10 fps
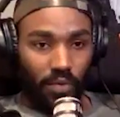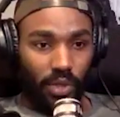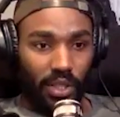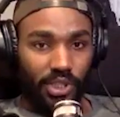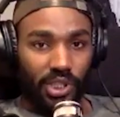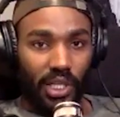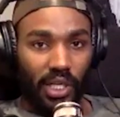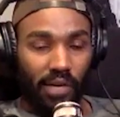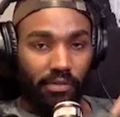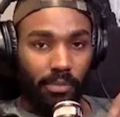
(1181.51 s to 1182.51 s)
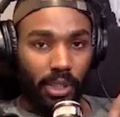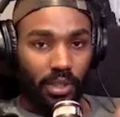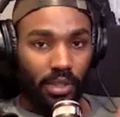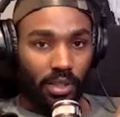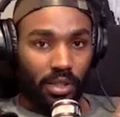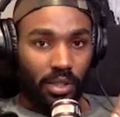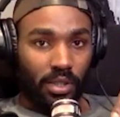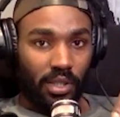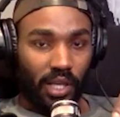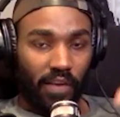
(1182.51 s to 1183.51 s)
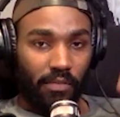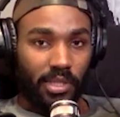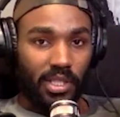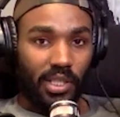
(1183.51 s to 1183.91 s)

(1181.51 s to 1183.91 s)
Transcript: religion in government. The government's